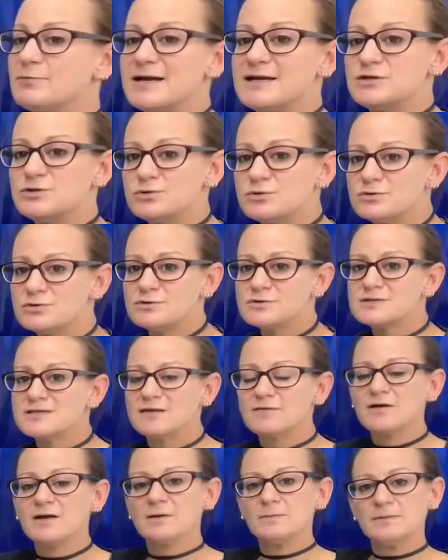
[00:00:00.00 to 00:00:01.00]
tools,
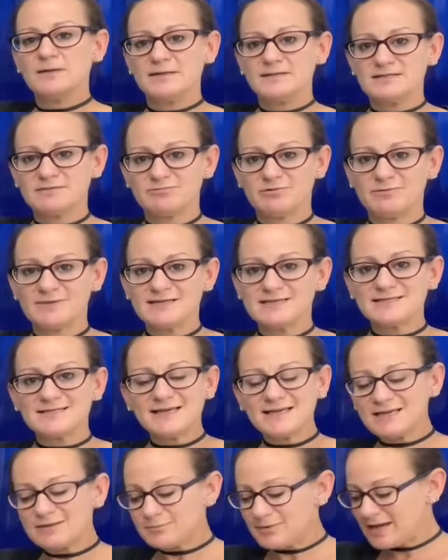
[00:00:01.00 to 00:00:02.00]
I've got a place to put my
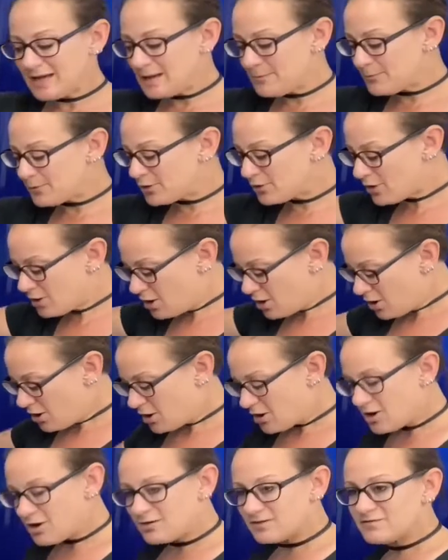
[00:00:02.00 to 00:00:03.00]
sandpaper,
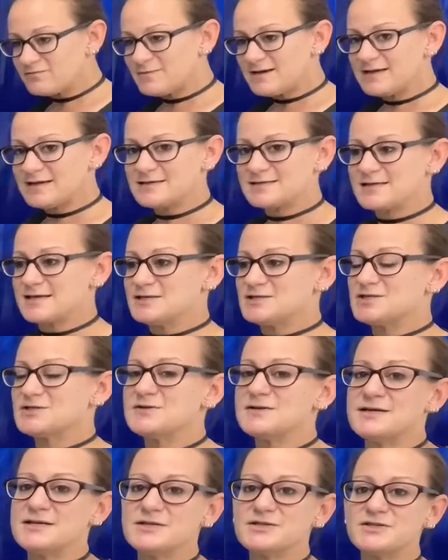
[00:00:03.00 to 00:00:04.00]
all of my
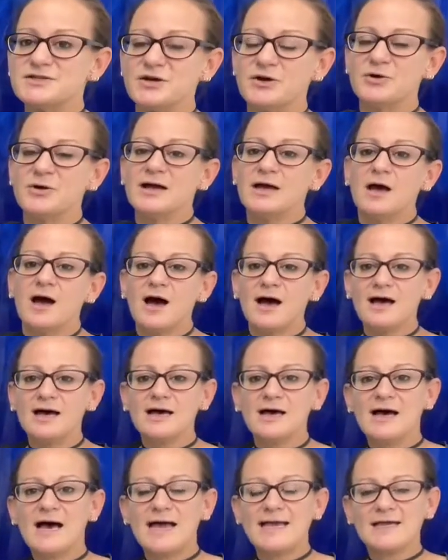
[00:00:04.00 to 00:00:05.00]
accessories. So
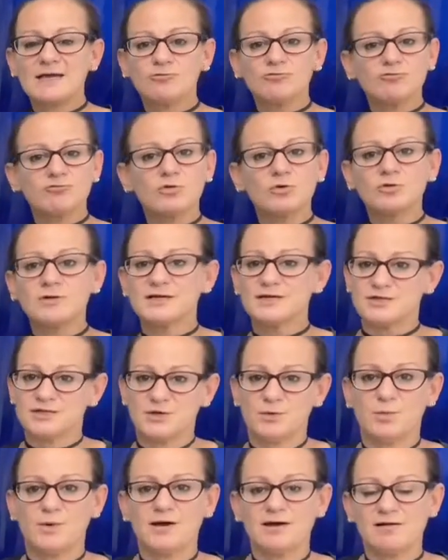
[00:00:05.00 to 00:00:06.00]
I can roll it
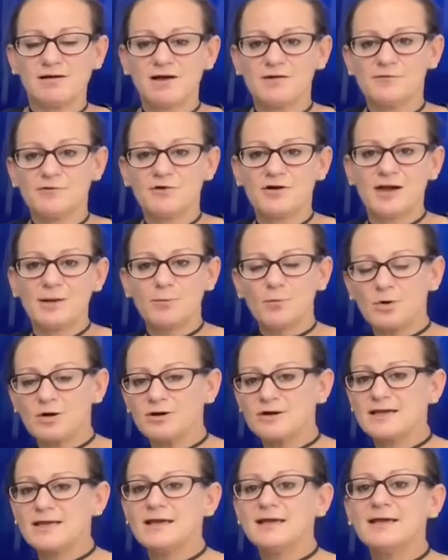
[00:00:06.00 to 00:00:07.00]
to wherever I'm
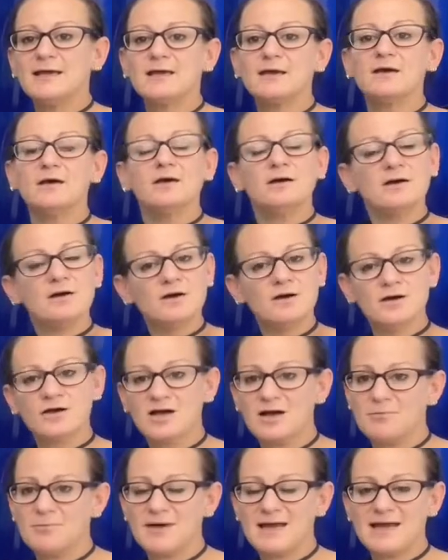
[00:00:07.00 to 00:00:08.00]
working,
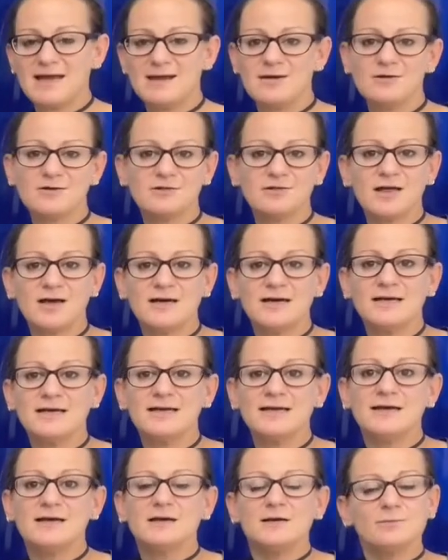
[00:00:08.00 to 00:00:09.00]
hook up my air
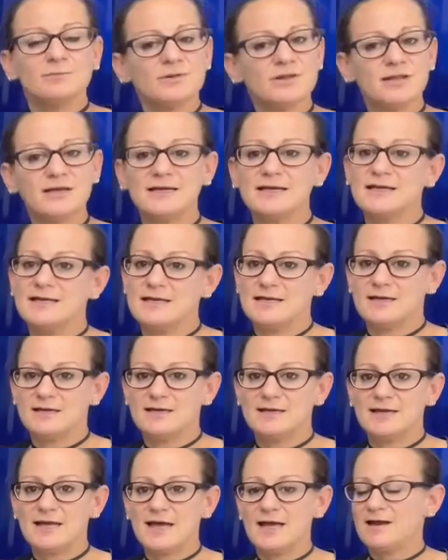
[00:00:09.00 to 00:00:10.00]
line, plug it
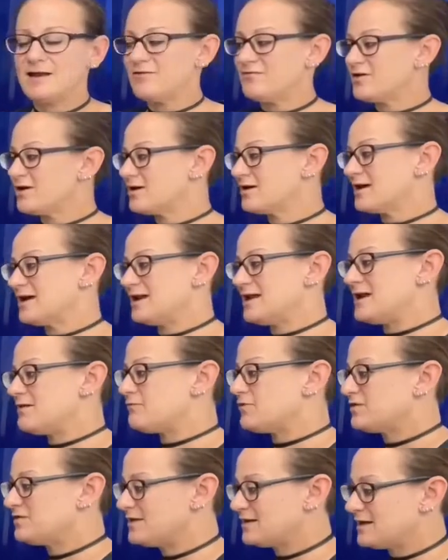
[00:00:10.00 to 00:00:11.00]
in, and I've got kind of
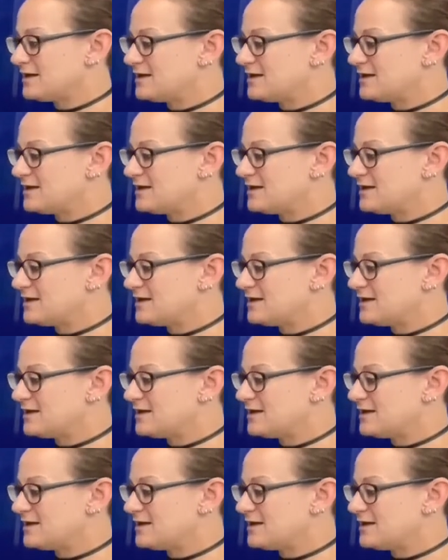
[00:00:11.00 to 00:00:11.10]
everything I